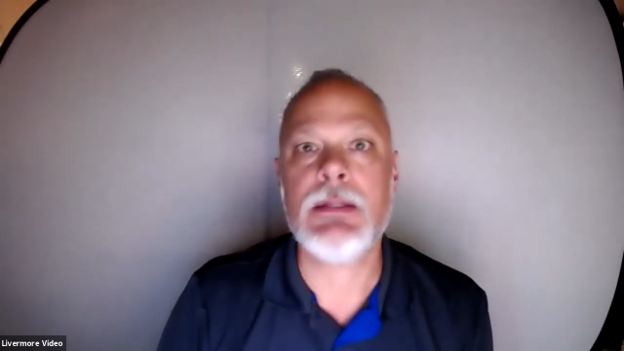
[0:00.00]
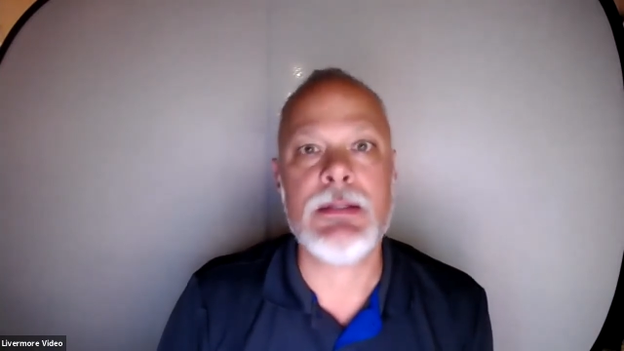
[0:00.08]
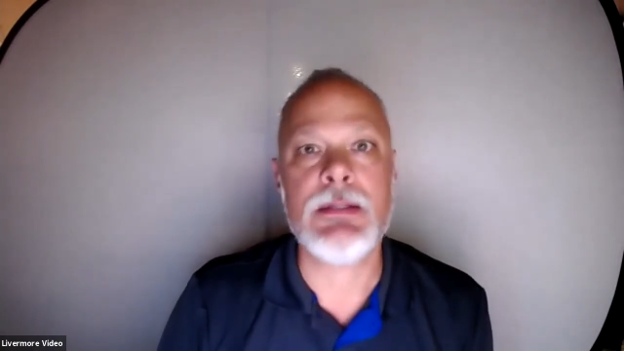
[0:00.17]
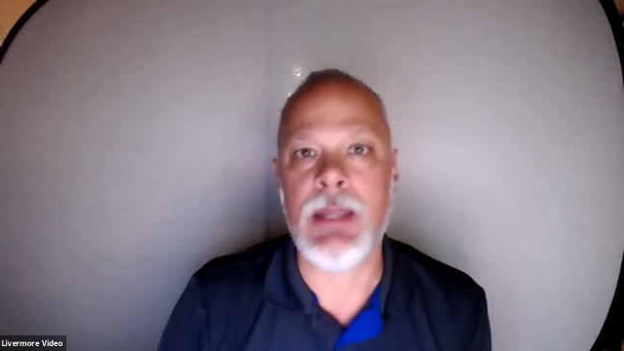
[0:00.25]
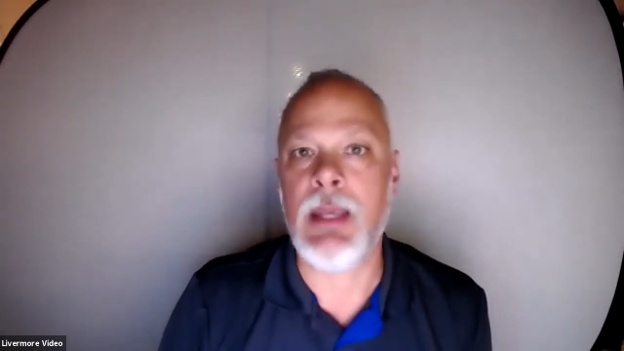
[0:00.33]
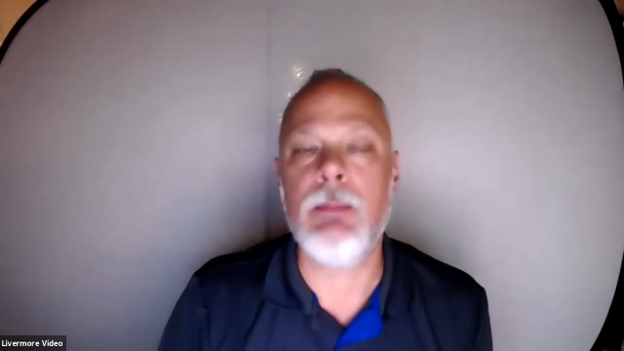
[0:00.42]

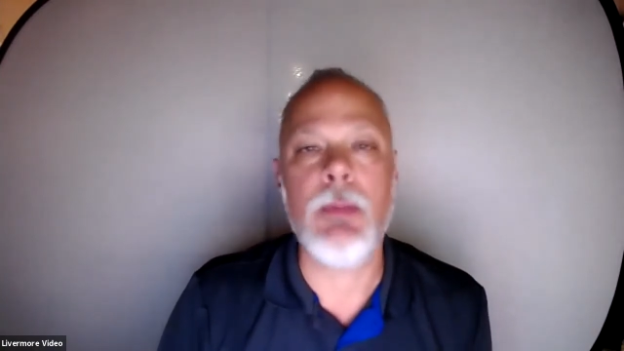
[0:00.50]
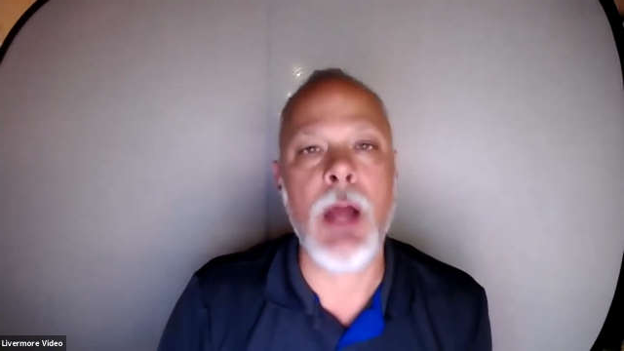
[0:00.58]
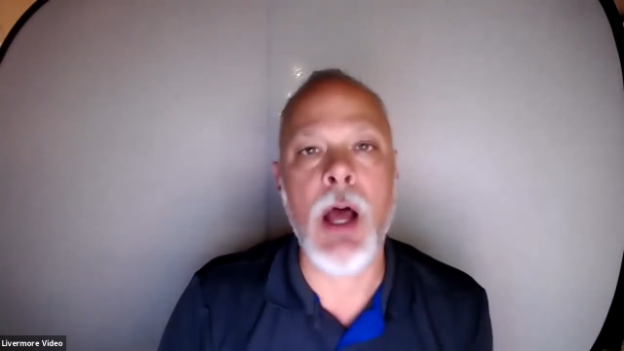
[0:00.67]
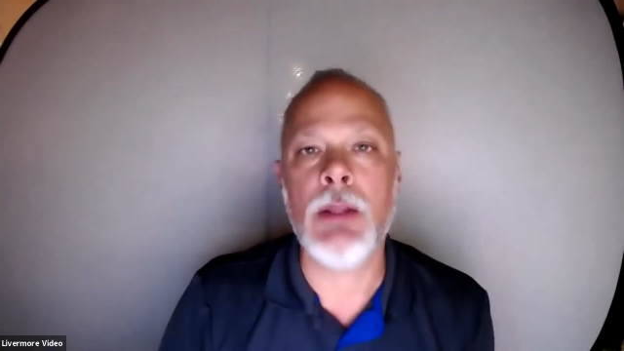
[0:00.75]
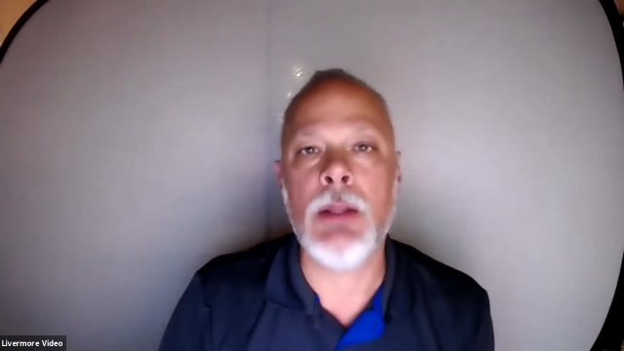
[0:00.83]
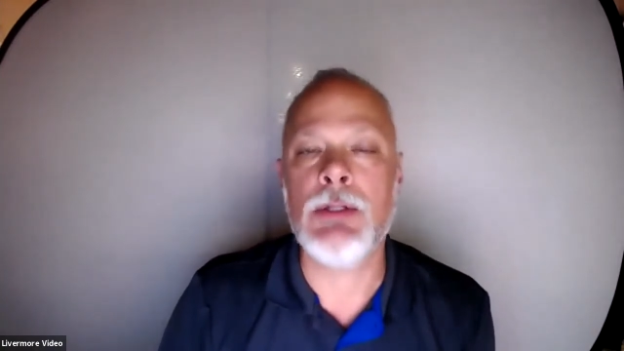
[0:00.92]
same
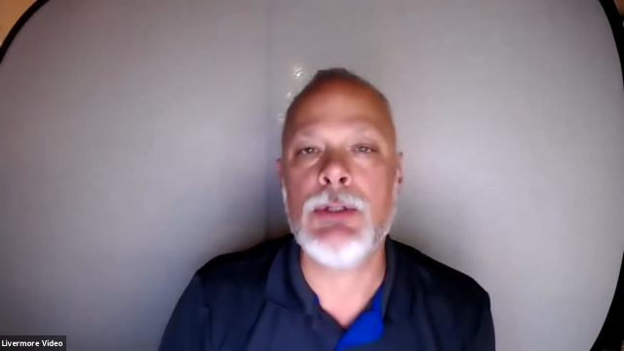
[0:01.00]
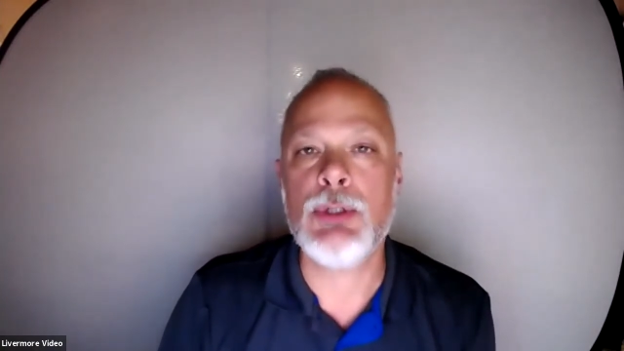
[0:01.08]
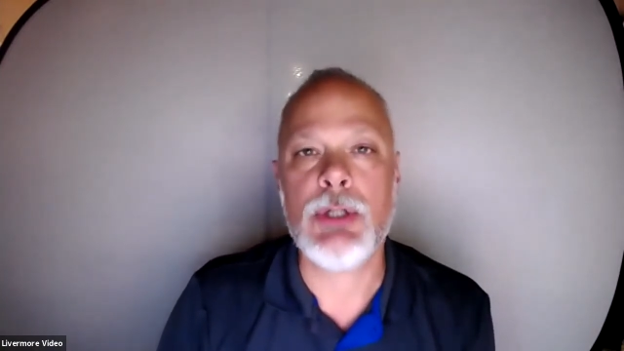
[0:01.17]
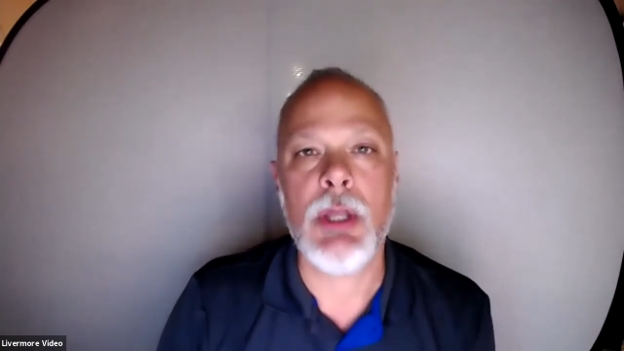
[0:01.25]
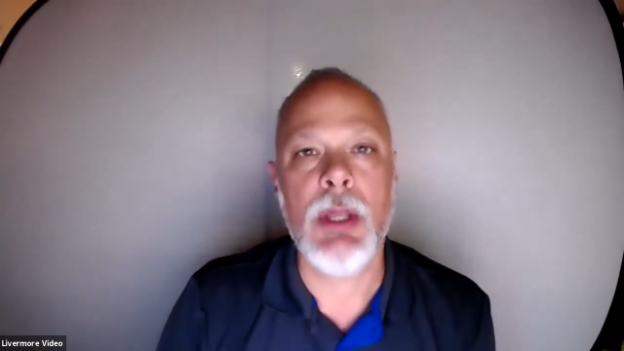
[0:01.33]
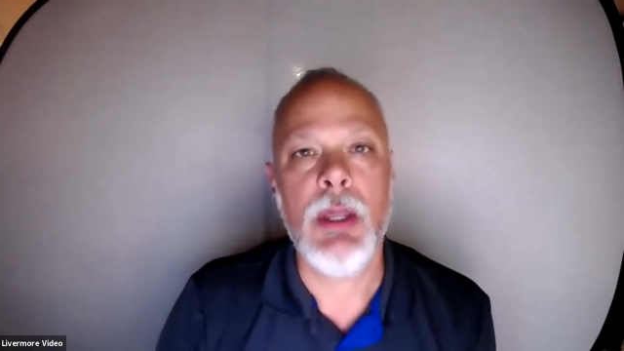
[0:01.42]

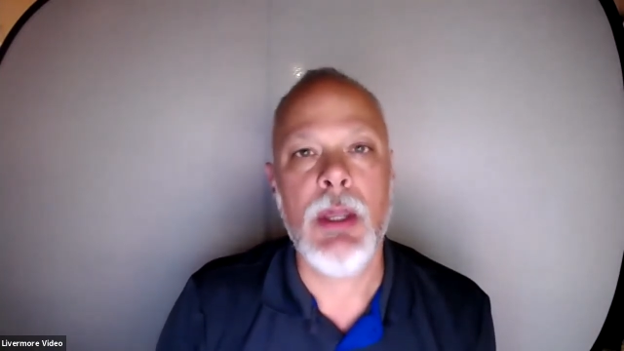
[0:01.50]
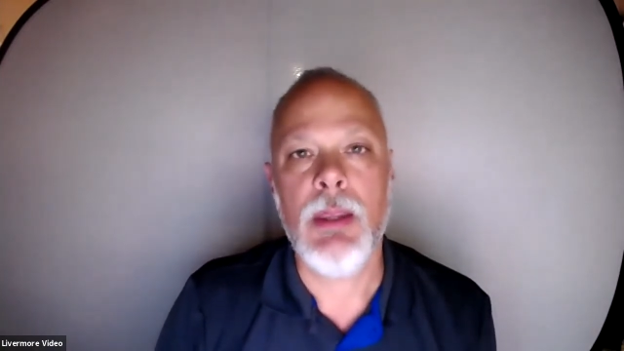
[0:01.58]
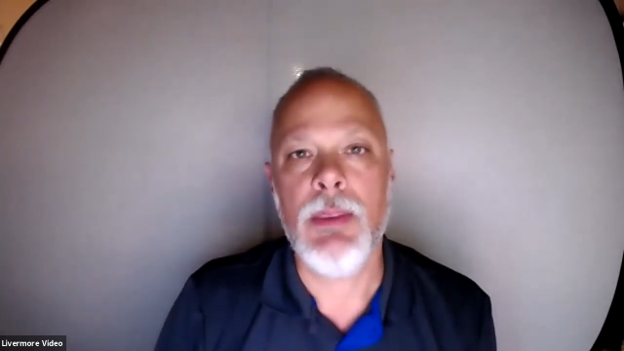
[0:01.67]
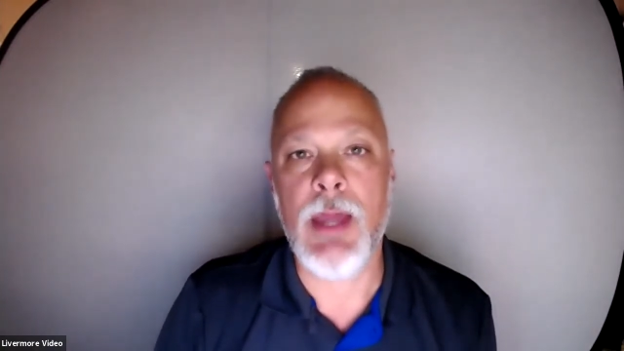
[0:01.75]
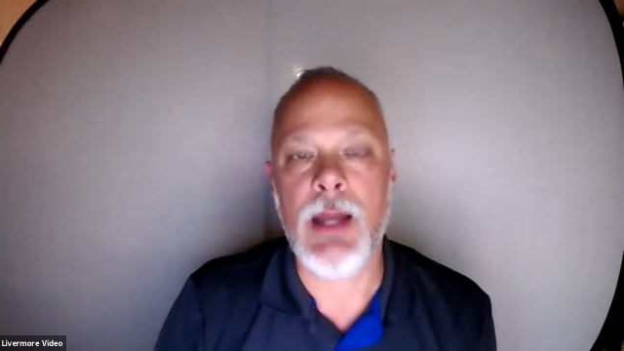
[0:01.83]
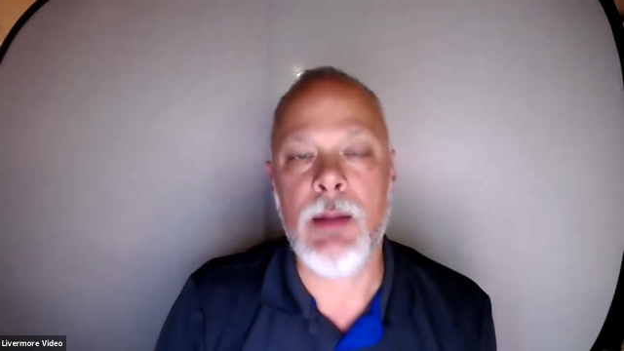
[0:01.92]
knowledge
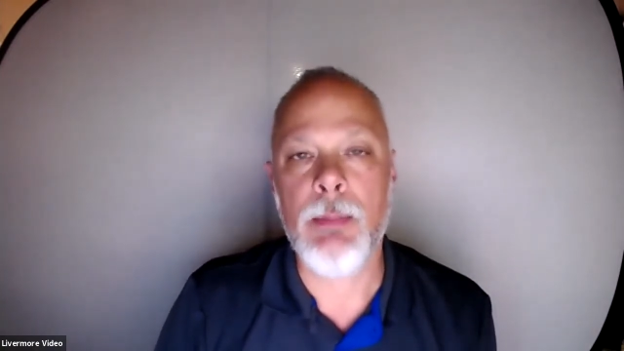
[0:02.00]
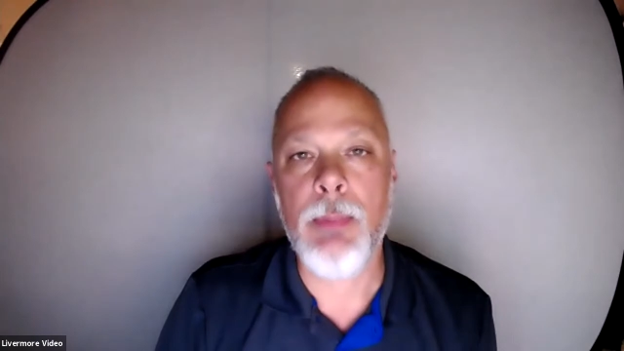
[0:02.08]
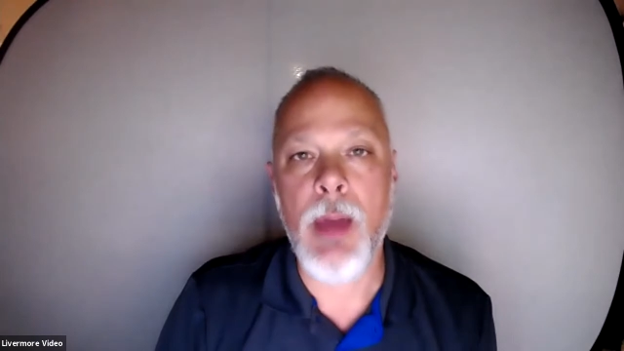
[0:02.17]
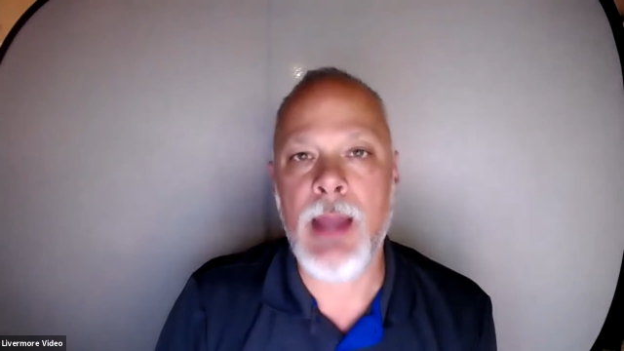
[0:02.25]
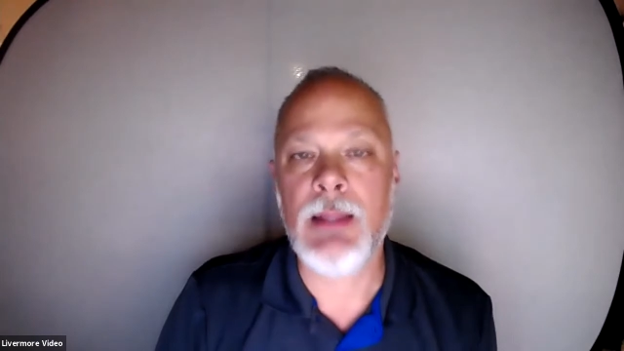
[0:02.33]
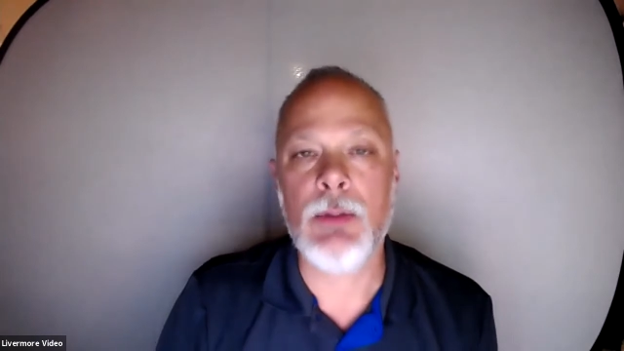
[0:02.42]
that a
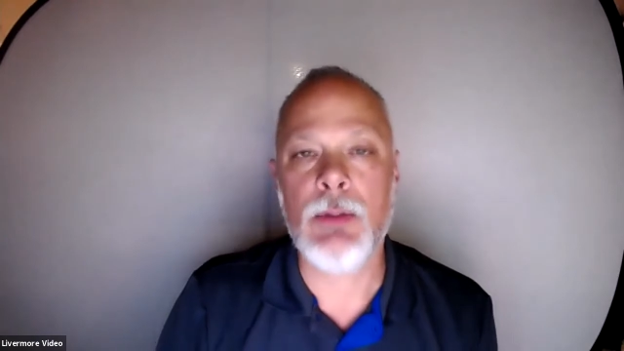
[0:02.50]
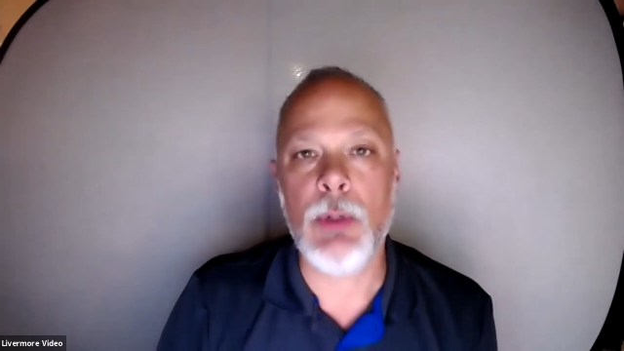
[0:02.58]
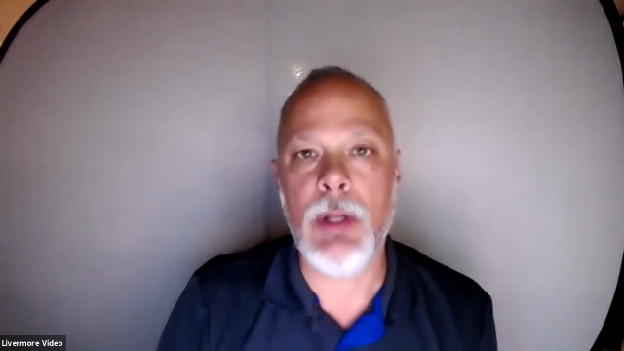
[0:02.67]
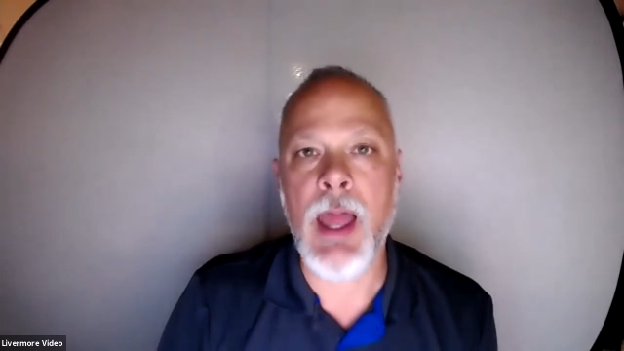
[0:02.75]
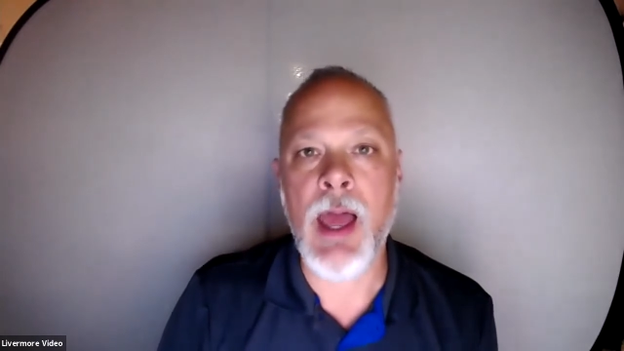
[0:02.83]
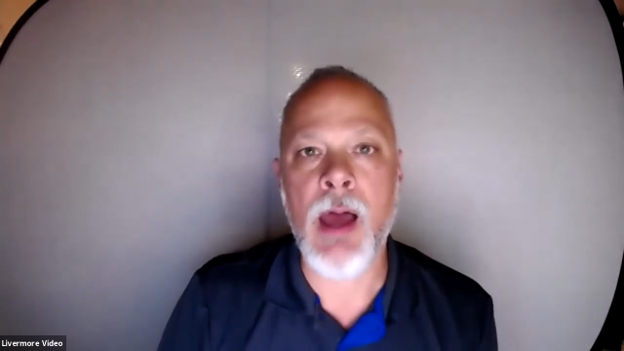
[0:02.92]
pilot
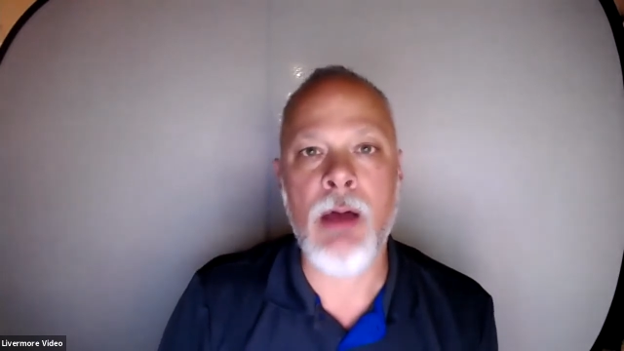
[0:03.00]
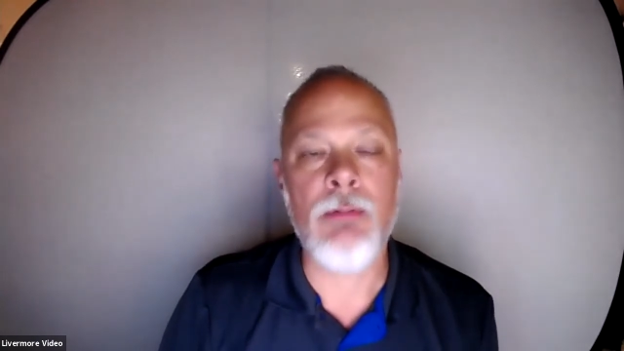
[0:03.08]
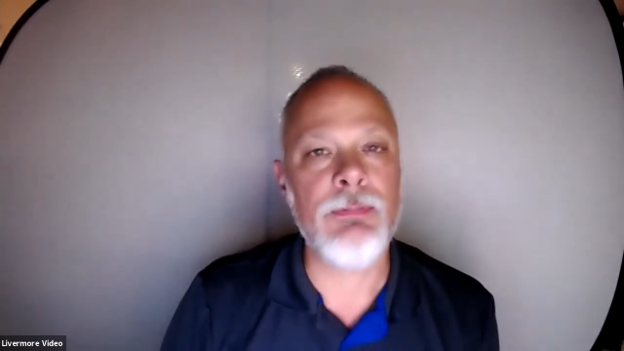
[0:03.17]
would have